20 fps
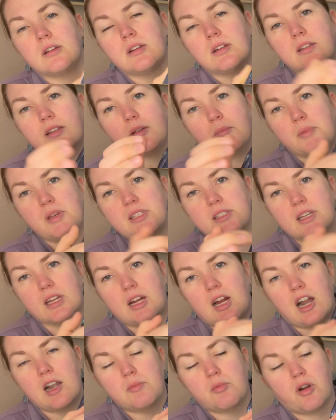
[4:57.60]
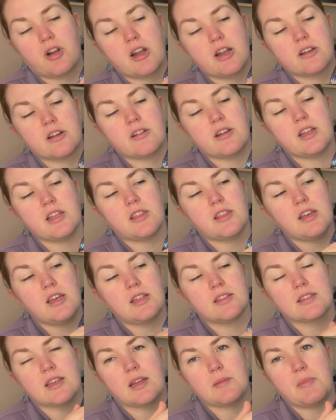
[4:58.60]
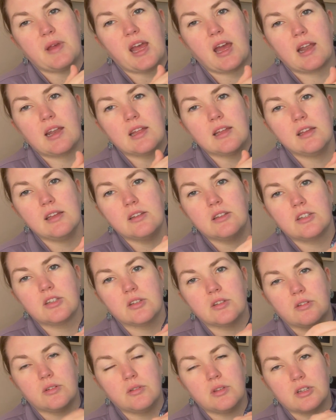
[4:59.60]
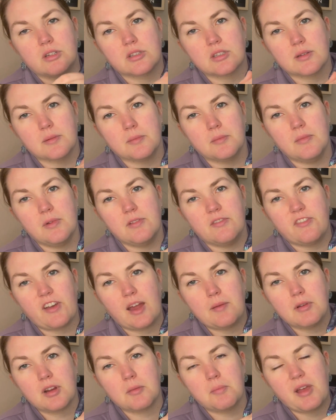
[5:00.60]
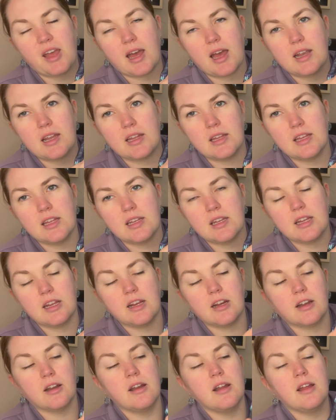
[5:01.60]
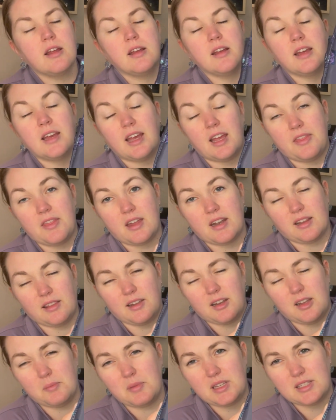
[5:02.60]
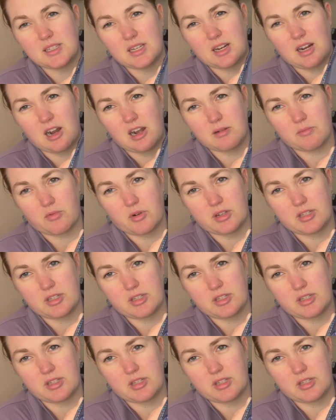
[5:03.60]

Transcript: Little piece of cardboard underneath it. It's got padding too. There's some fabric padding in here, and then a little piece of cardboard